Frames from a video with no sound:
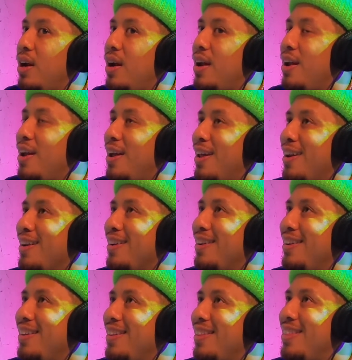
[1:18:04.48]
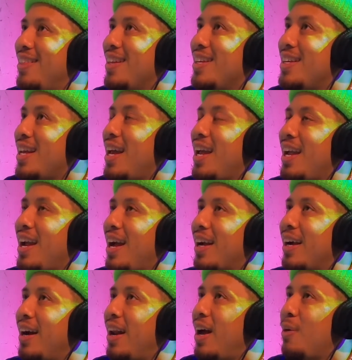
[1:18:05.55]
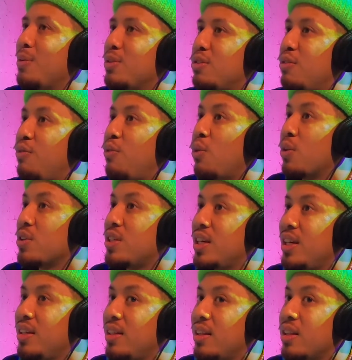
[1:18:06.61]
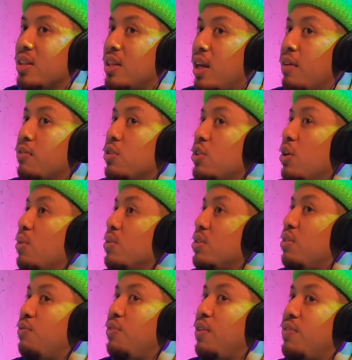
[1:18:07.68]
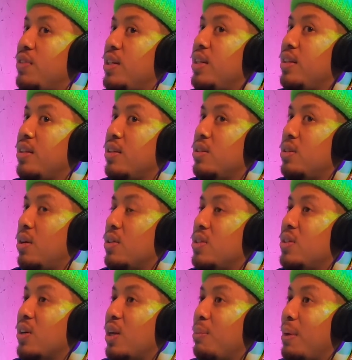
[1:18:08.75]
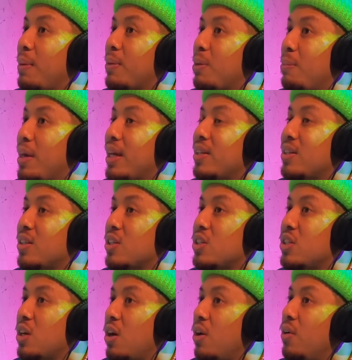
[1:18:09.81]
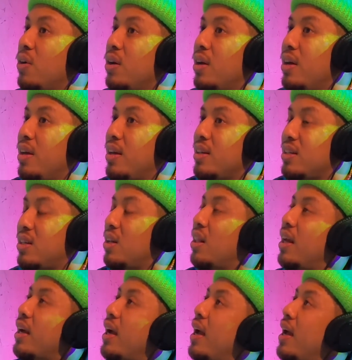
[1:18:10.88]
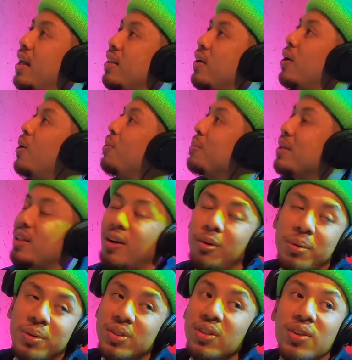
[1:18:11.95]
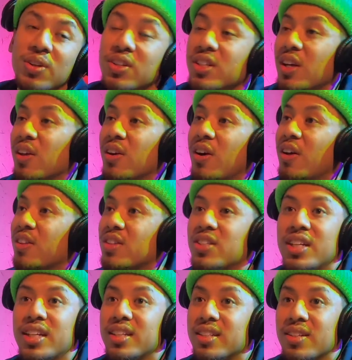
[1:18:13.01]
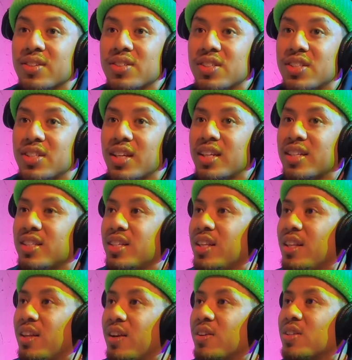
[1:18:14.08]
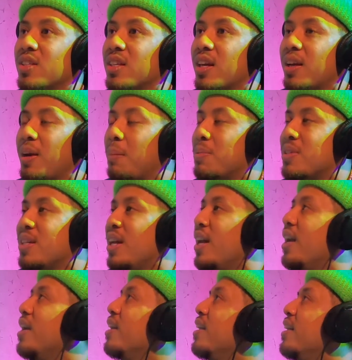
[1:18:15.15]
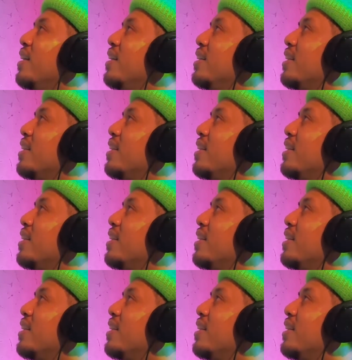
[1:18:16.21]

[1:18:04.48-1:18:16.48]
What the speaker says: And the day I got out was the 14th, and the day of the show was the 15th. So I was still gonna be able to make it to the show. Yeah. So like I had the homie was literally selling all the tickets. I was just like sitting there, just like upset. Yeah.